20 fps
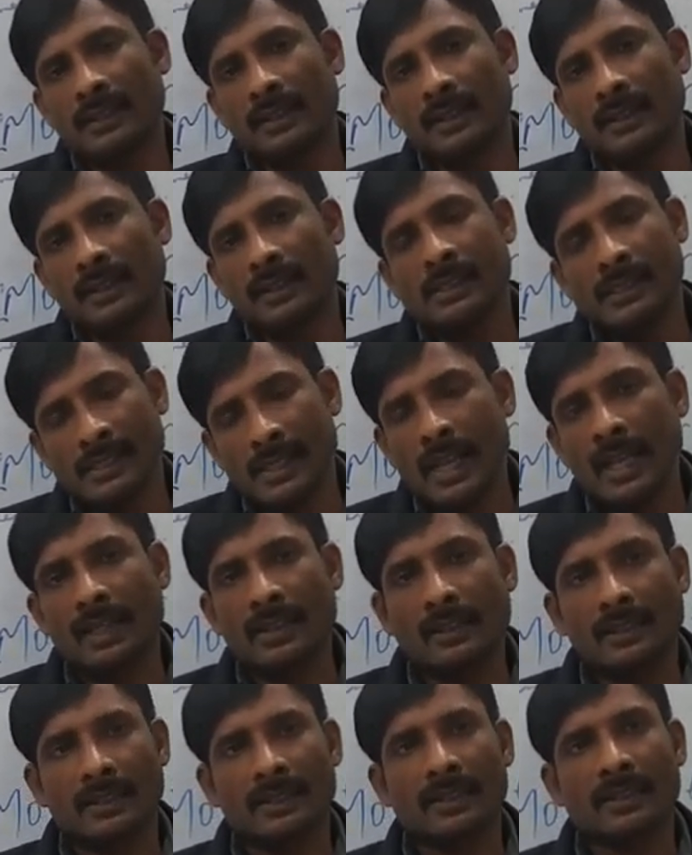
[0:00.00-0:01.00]
he
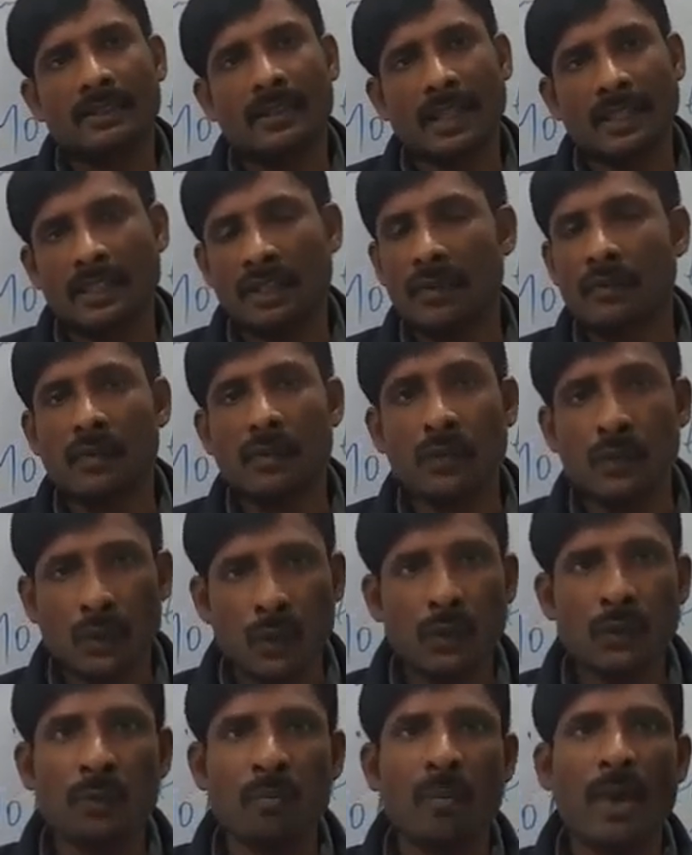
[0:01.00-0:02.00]
said that if you
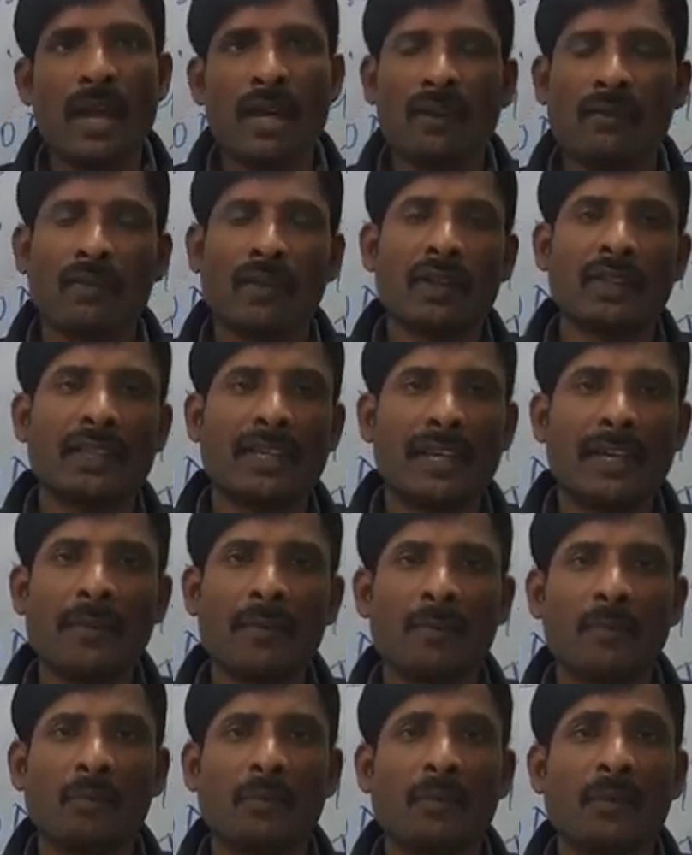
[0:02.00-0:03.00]
don't marry with
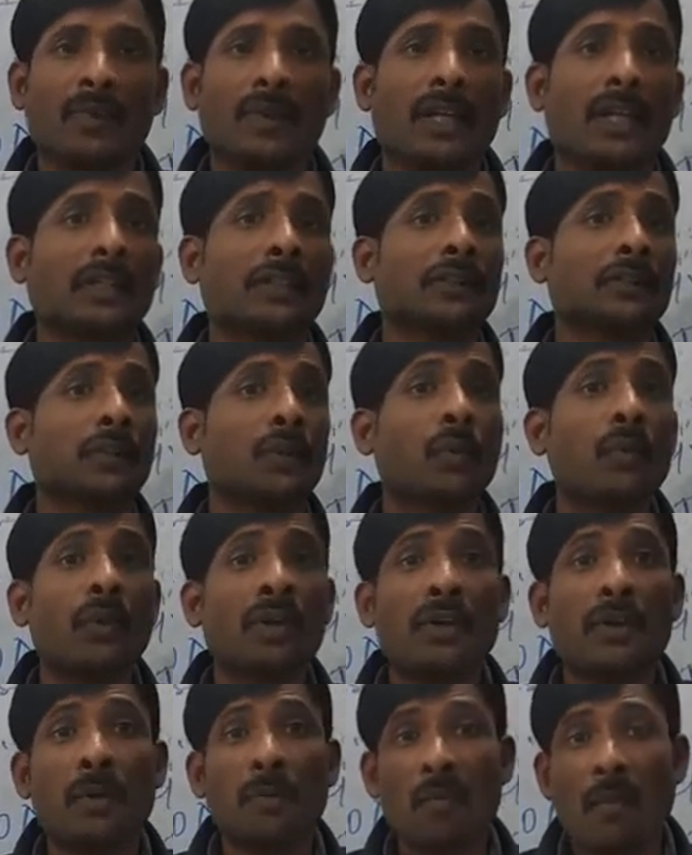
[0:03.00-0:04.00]
him, then you will
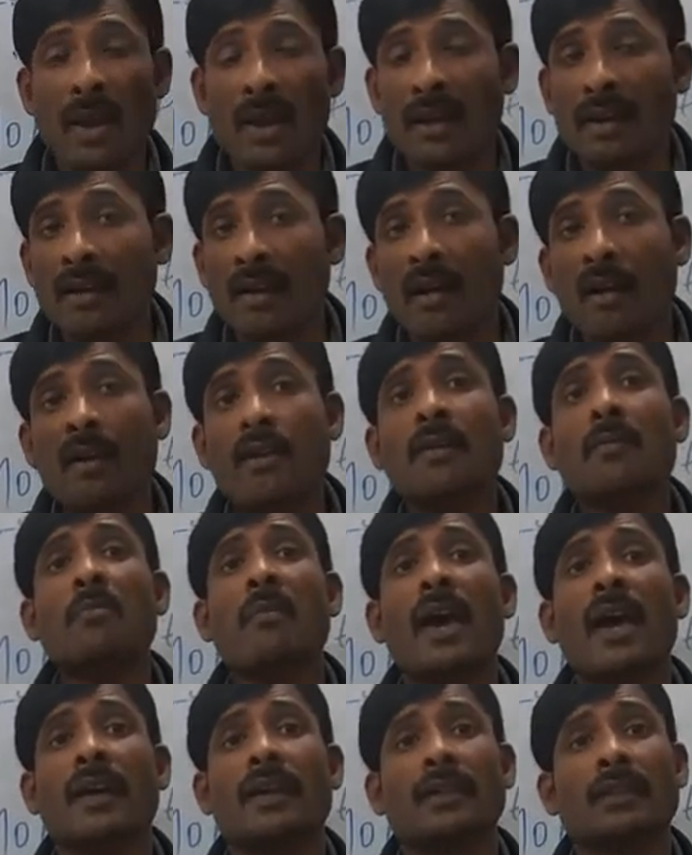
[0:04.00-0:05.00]
remain
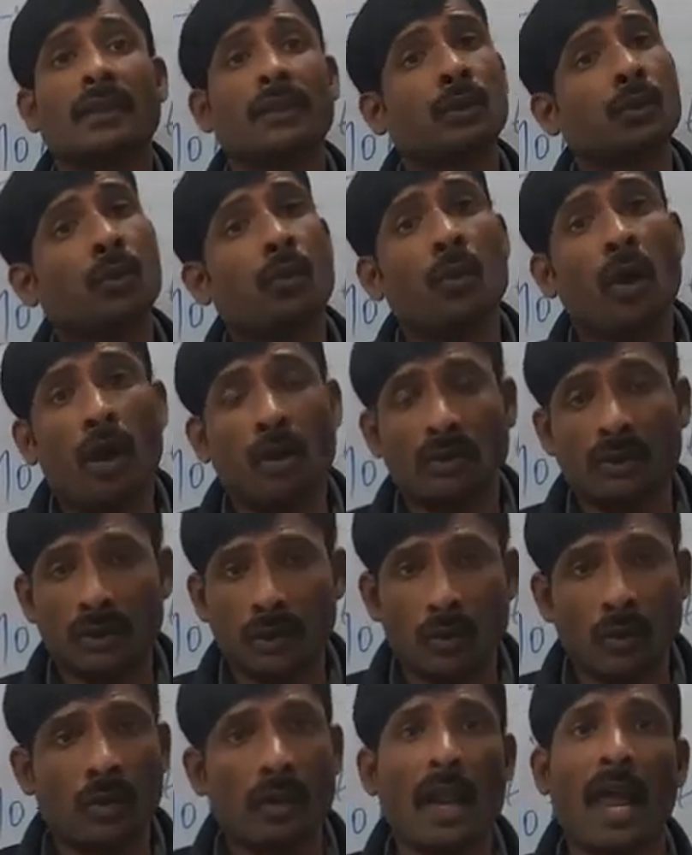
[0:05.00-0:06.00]
unmarried throughout
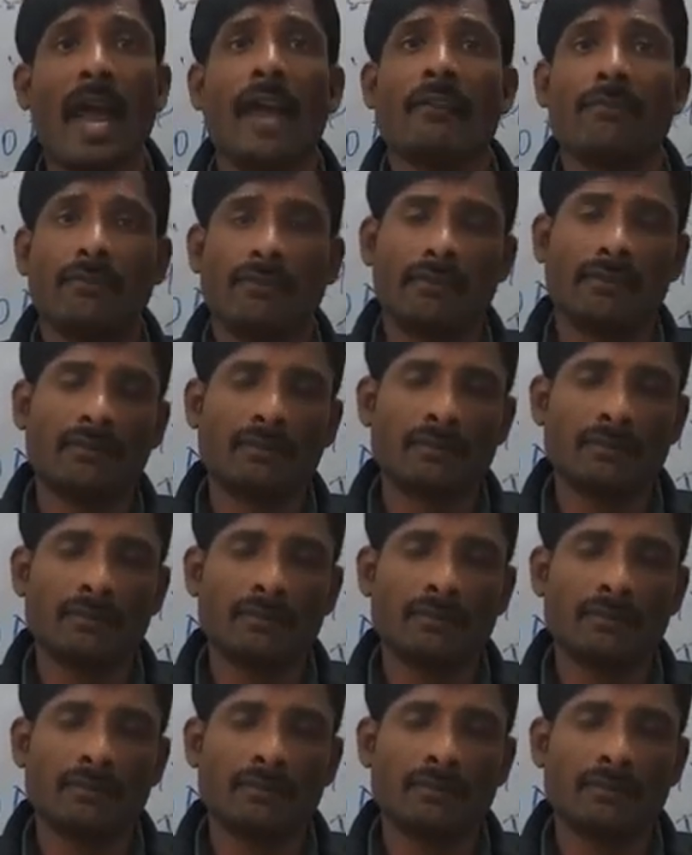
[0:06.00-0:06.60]
your life.